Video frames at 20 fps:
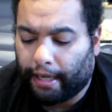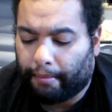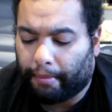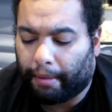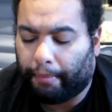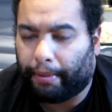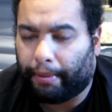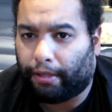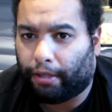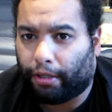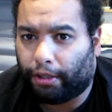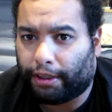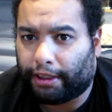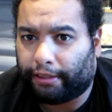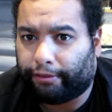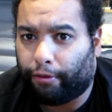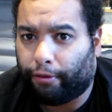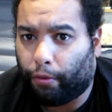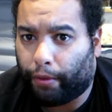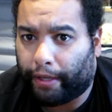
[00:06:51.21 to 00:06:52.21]
but because it's
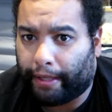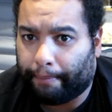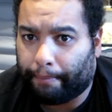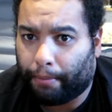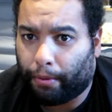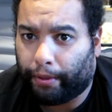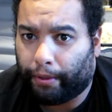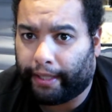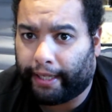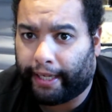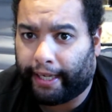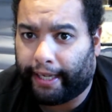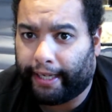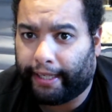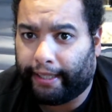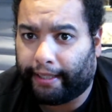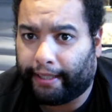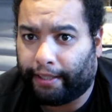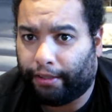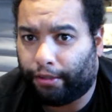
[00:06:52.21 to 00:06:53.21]

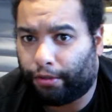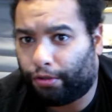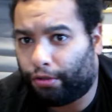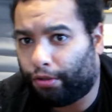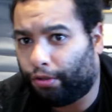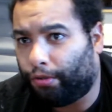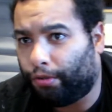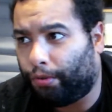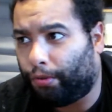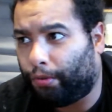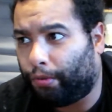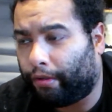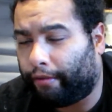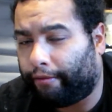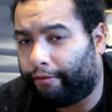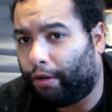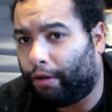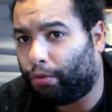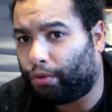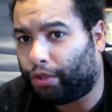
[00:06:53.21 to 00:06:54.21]
14.8 and you're 2
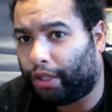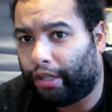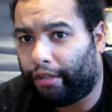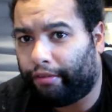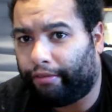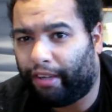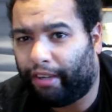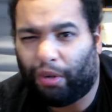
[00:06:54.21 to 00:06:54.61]
volts over,